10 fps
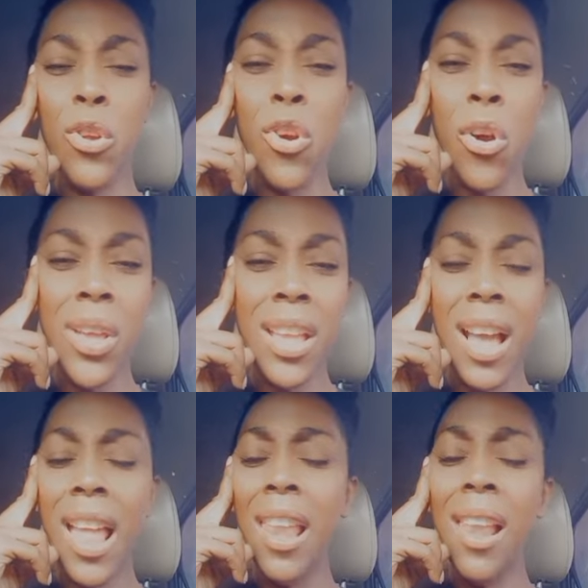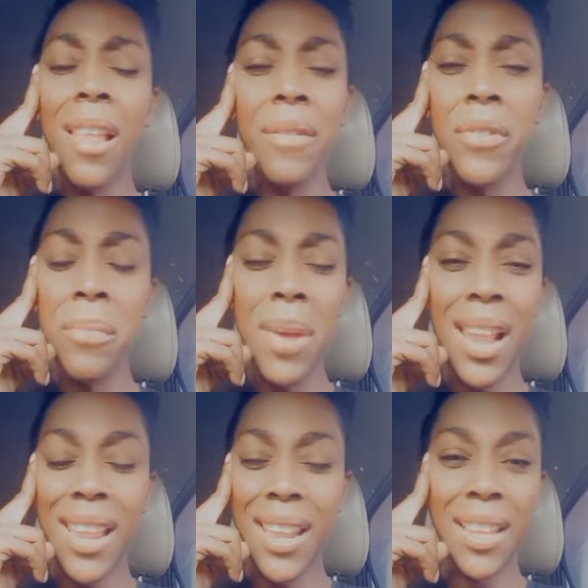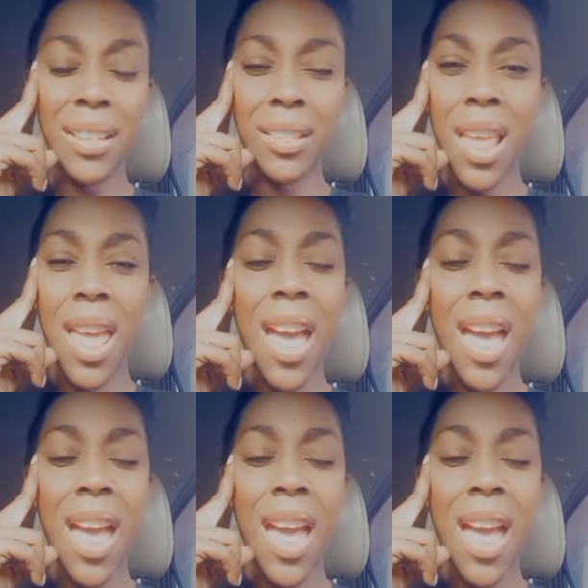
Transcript: going. I love you, my ladies.